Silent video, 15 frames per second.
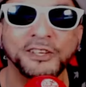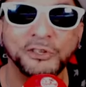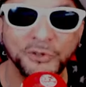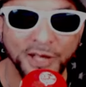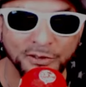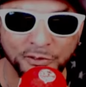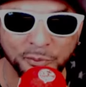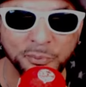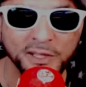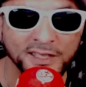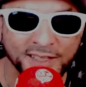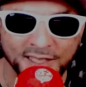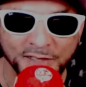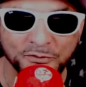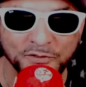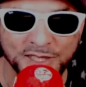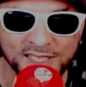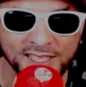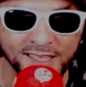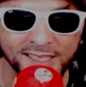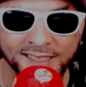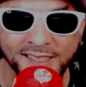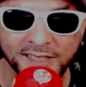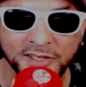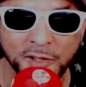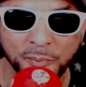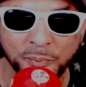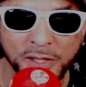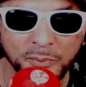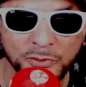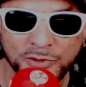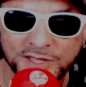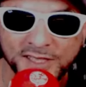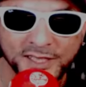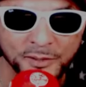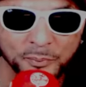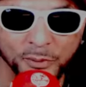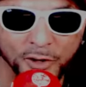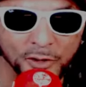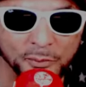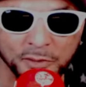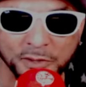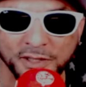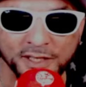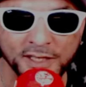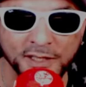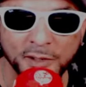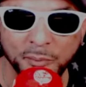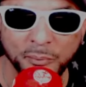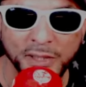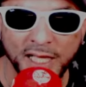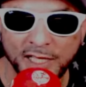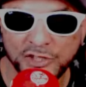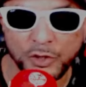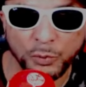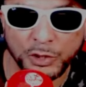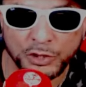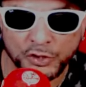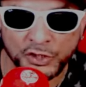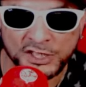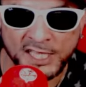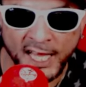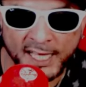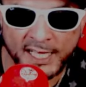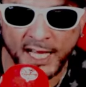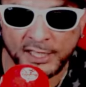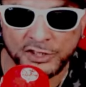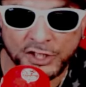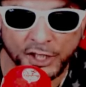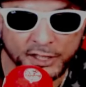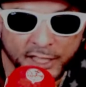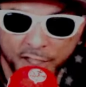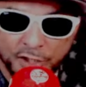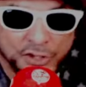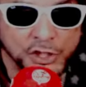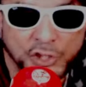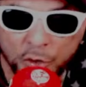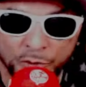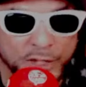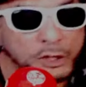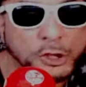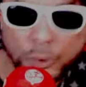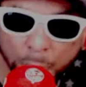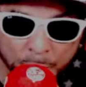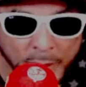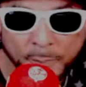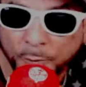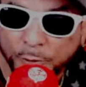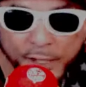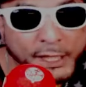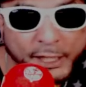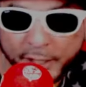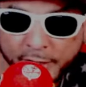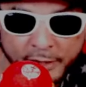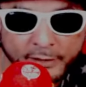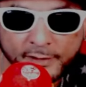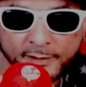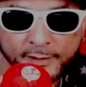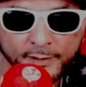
You ever be looking for something and your people's in the apartment? Be like, so what you saying? I took it because there's only two people here.